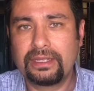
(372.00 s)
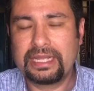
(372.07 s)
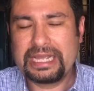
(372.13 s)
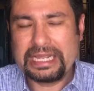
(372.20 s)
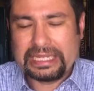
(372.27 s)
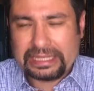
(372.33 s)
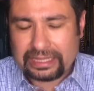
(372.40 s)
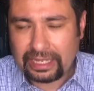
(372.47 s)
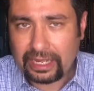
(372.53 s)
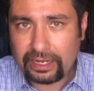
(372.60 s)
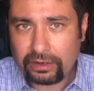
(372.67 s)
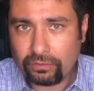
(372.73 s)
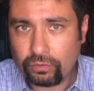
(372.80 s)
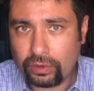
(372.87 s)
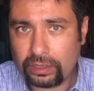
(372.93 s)
in light
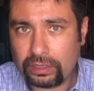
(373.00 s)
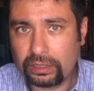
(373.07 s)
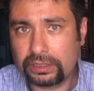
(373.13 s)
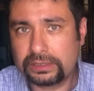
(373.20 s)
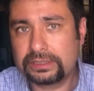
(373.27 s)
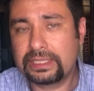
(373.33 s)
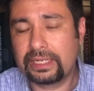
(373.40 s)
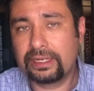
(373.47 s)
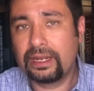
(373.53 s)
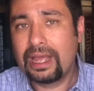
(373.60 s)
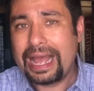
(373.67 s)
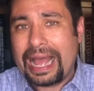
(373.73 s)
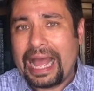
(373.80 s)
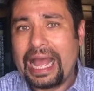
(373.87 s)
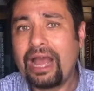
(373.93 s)
of what God has done.
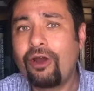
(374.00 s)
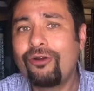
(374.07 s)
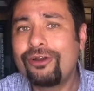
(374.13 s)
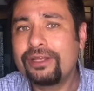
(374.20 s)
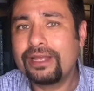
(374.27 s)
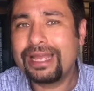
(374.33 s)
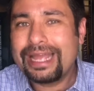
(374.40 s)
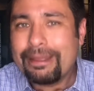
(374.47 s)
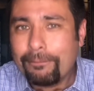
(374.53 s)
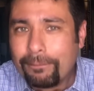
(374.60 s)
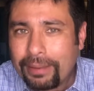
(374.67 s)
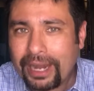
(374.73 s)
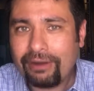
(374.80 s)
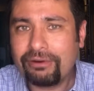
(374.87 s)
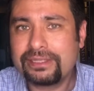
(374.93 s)
Our
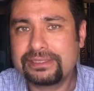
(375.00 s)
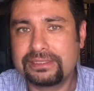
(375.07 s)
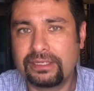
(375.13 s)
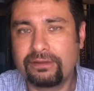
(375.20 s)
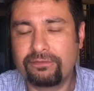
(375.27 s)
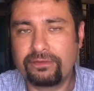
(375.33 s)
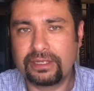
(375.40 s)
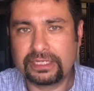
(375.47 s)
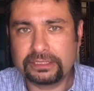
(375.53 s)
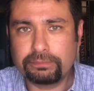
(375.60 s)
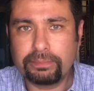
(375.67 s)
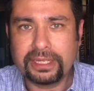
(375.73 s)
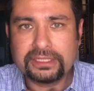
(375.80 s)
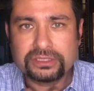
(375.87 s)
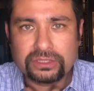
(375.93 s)
imperative is
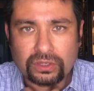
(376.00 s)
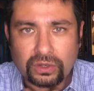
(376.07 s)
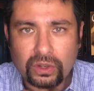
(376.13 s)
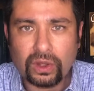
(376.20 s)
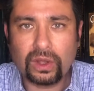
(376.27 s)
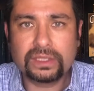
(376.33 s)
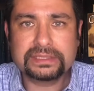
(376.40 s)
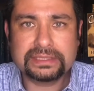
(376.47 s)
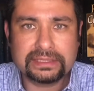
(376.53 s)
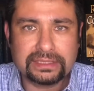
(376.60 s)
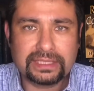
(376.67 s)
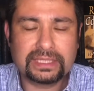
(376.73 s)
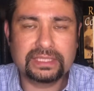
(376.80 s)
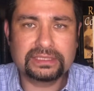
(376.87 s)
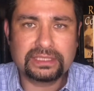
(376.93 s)
based on God's
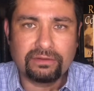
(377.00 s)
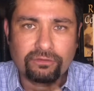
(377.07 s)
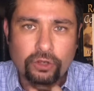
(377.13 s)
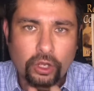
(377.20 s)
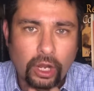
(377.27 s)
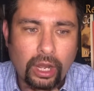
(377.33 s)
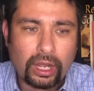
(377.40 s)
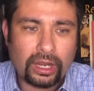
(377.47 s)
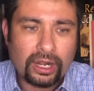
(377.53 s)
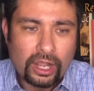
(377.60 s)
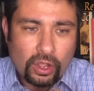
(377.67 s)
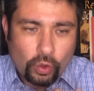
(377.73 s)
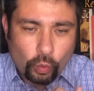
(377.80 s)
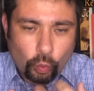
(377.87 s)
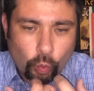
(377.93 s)
indicative. God,
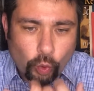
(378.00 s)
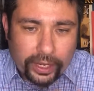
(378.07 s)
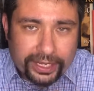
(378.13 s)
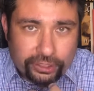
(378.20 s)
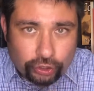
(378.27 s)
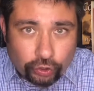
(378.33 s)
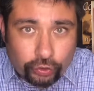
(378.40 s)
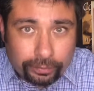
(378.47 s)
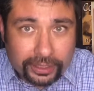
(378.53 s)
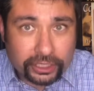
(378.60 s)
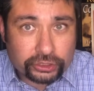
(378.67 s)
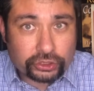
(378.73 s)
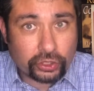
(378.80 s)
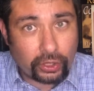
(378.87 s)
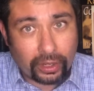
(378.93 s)
we do
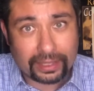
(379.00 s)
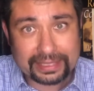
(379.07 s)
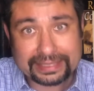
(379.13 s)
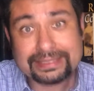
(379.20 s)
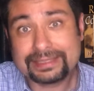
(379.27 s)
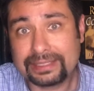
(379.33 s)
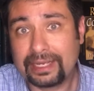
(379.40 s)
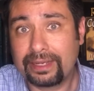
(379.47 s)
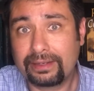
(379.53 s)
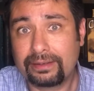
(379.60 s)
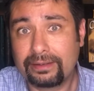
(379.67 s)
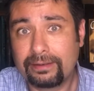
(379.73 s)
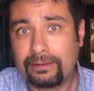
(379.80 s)
because God has done.